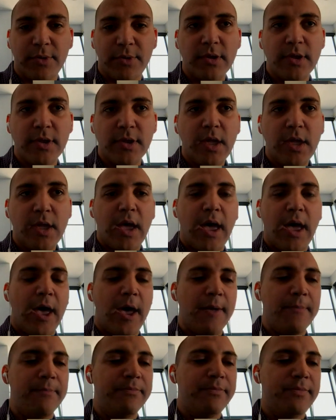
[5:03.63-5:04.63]
for example.
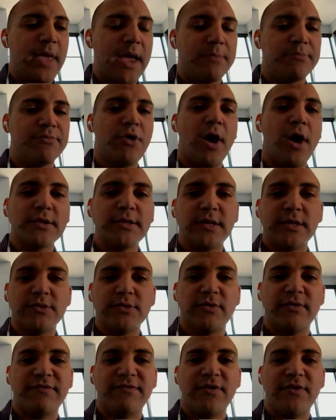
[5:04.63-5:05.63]
And
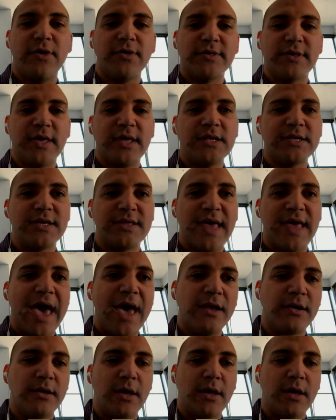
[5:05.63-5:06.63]
proxy sort of falls
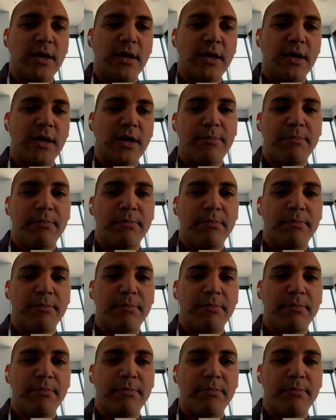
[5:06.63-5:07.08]
into that,